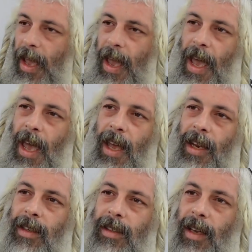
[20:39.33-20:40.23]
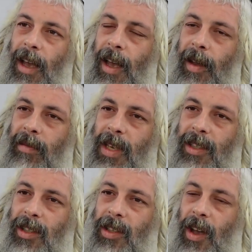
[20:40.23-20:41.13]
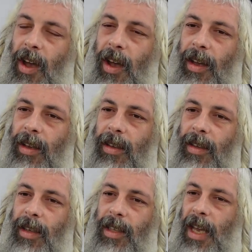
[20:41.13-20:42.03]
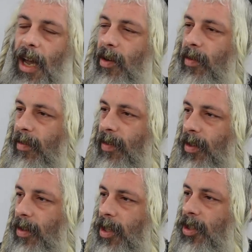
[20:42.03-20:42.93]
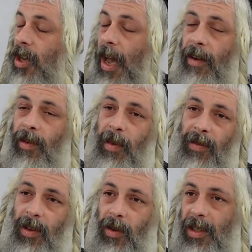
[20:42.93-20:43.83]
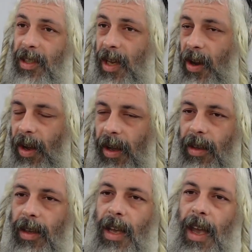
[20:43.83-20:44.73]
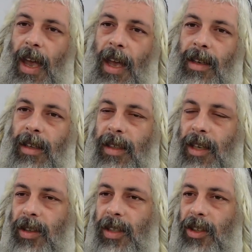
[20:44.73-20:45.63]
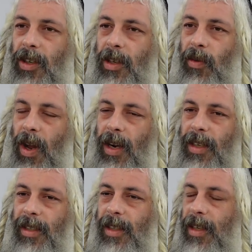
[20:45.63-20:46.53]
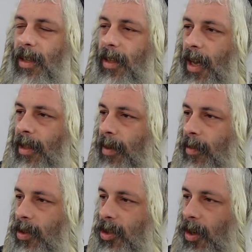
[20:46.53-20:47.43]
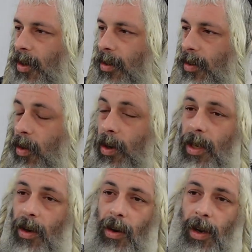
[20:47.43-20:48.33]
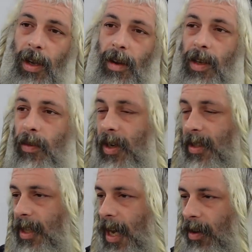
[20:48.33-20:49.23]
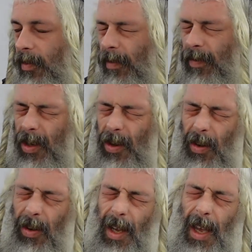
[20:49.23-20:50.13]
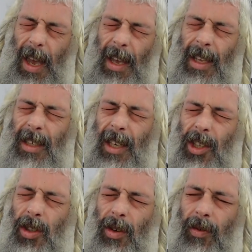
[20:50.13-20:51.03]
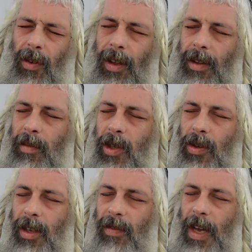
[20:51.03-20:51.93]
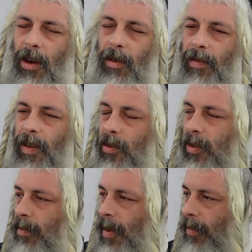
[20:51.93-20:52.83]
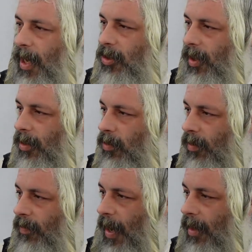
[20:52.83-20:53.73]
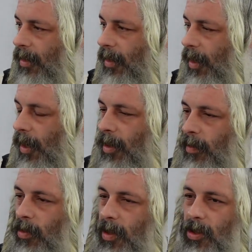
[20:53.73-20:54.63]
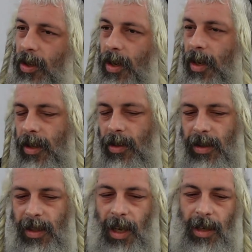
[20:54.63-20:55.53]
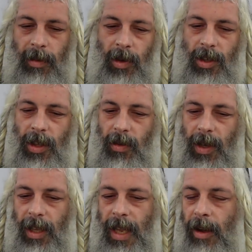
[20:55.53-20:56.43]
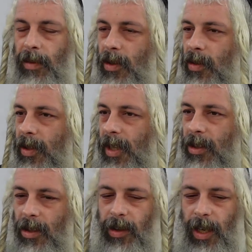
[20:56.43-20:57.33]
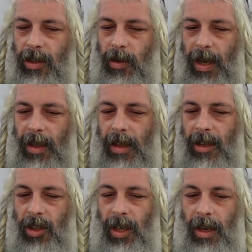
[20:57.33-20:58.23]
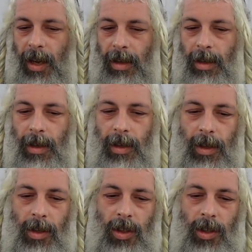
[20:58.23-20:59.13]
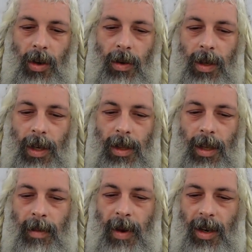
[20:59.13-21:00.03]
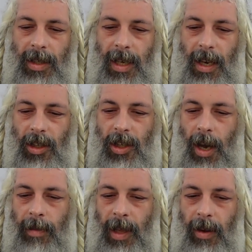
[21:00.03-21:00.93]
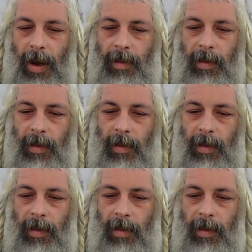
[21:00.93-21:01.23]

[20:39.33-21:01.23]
and he saw Yaakov Avinu, he saw Avram Avinu and Sarah, and etc., etc., and he wanted to see Adam Rishon, or he wanted to see Yaakov Avinu, and they said Shufra, the beauty of Yaakov Avinu was mamash like the refined Adam Rishon, and he couldn't see Adam Rishon. They wouldn't allow him to. It was like looking directly at the Shekhinah. So the Gemara says, Sha'amar l'Rabbi